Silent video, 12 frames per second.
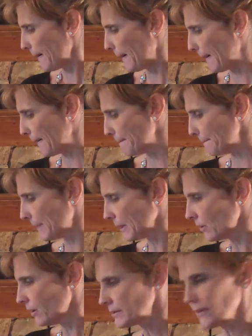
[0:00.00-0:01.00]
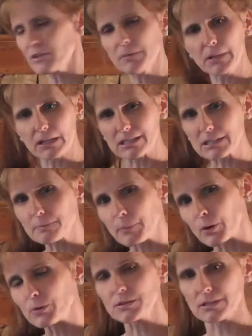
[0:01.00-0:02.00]
But you also have to be
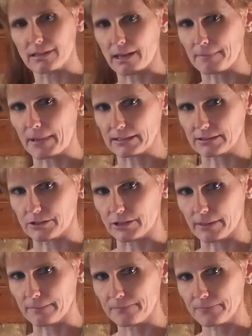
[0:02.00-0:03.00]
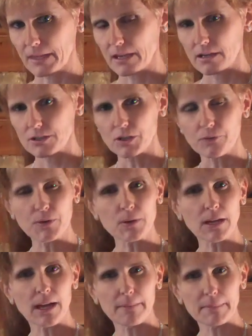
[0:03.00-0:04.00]
exposed to that bacterium. So if you
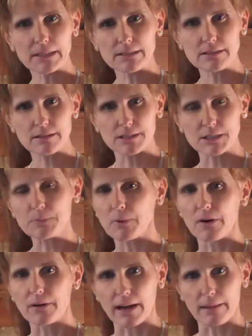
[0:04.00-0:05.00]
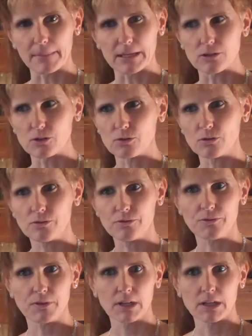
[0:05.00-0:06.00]
come into this program and
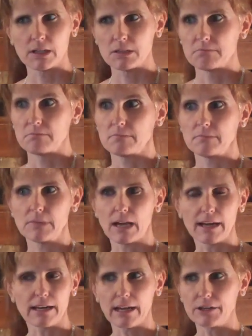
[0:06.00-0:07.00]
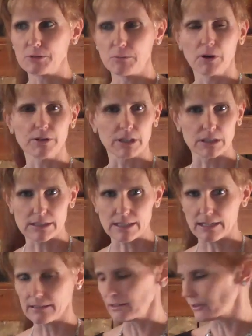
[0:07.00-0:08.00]
you've not had pneumonia in
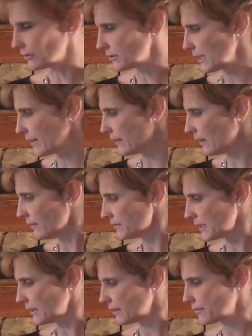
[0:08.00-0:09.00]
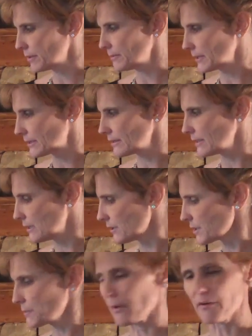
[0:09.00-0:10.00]
10 years, and then all of a sudden 3 months into
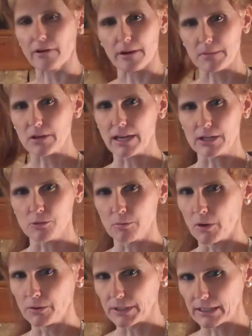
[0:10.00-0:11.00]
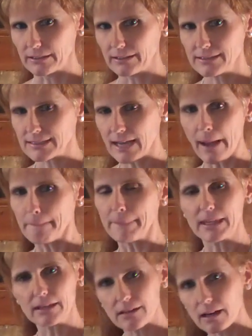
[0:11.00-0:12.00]
this program you get pneumonia, it's not
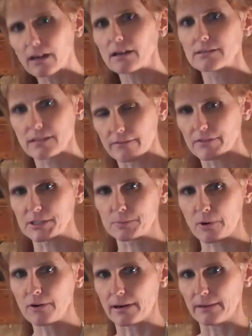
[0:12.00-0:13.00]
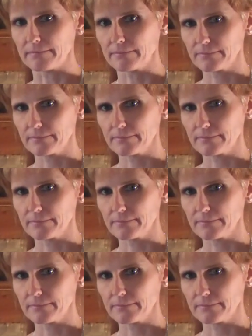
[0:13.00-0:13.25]
because of this program.